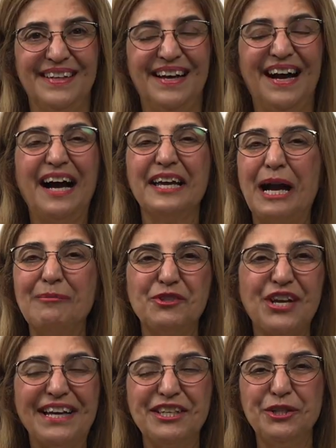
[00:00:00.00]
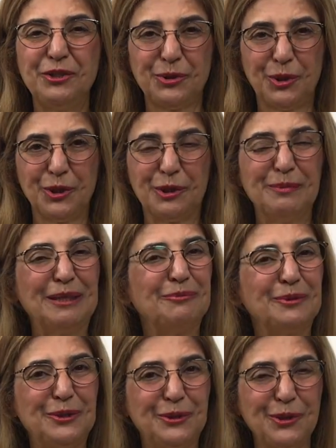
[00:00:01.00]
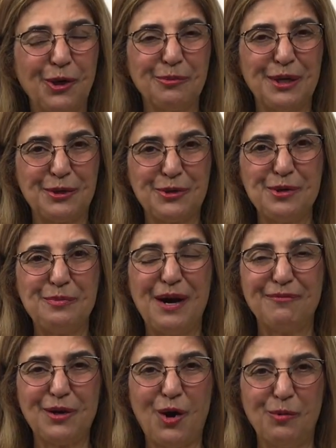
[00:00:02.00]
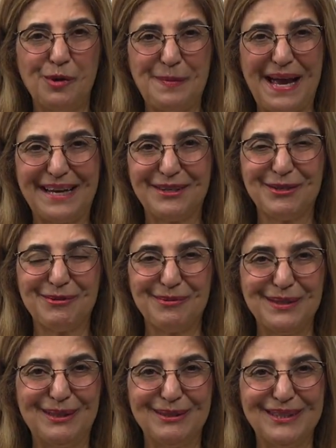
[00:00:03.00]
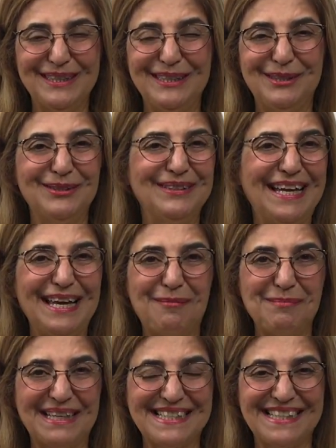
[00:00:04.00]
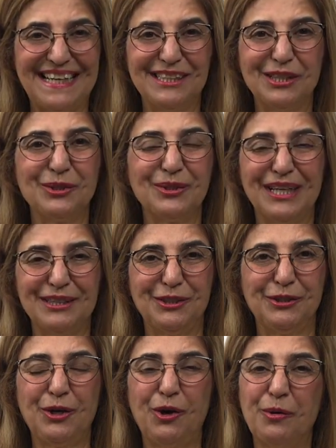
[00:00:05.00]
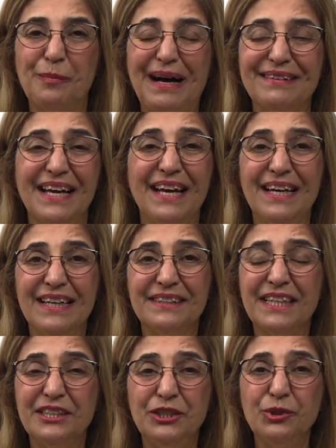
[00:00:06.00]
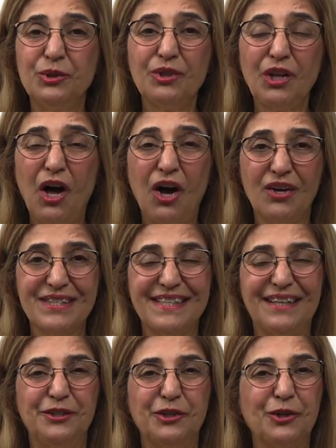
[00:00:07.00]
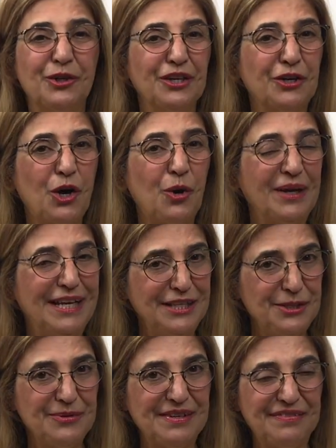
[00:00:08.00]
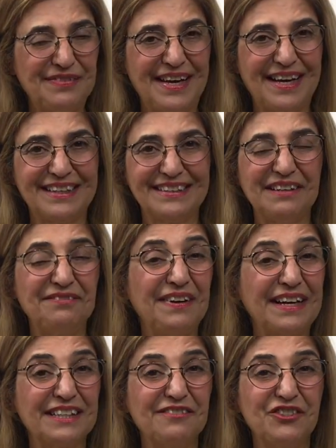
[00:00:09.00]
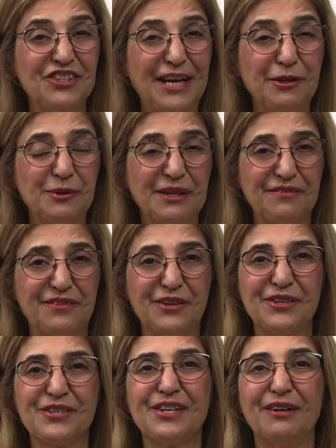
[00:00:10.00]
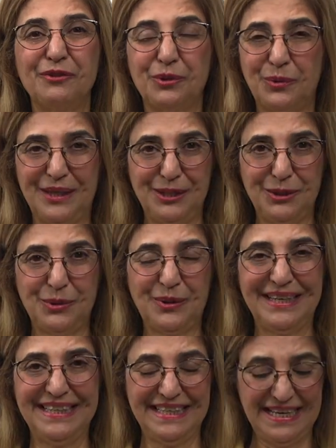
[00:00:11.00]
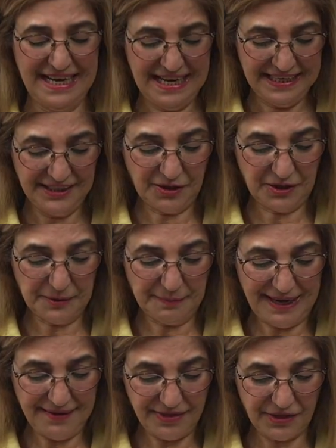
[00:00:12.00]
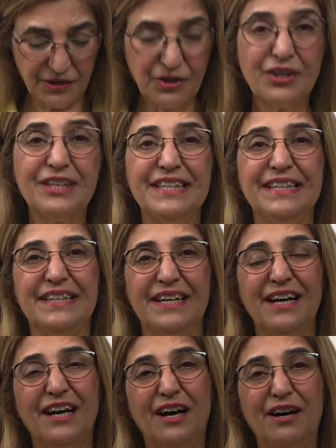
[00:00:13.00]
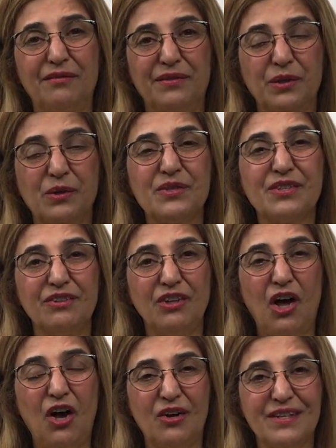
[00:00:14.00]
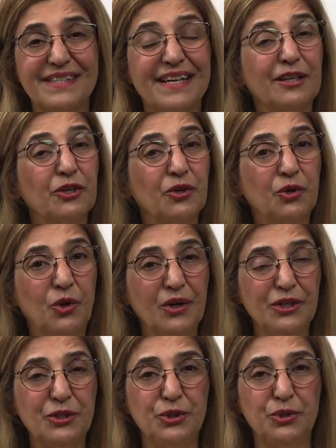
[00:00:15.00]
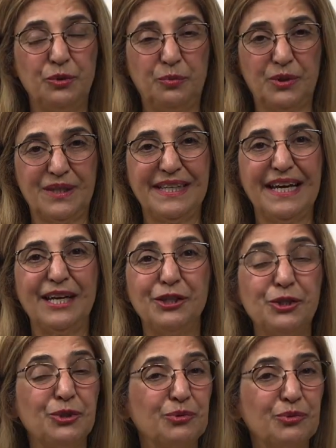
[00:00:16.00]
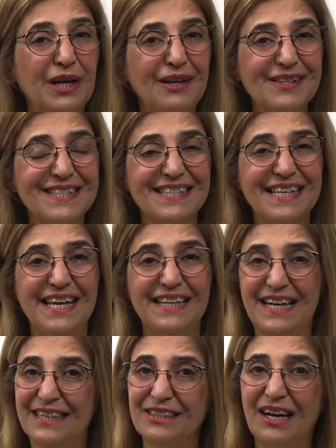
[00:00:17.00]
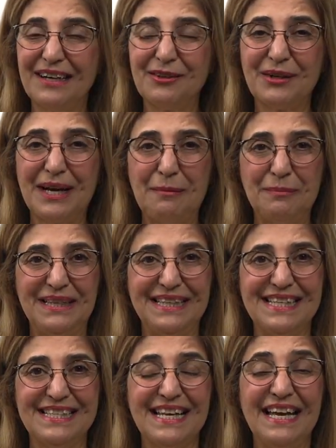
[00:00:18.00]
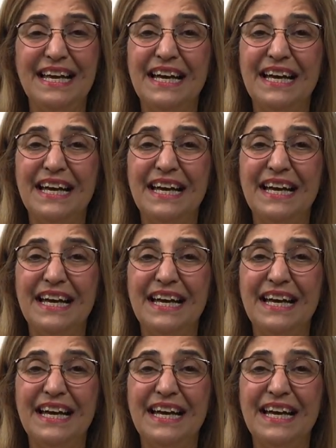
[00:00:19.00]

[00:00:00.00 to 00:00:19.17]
Hi, I'm Jackie Scholoman with Scholoman Group of Coldwell Banker Realty. Today I'm excited to let you know about the new laws that they're going to go into effect effective January 1st of 2020. There are about 30 of those laws that are going to pertain to real estate and title companies.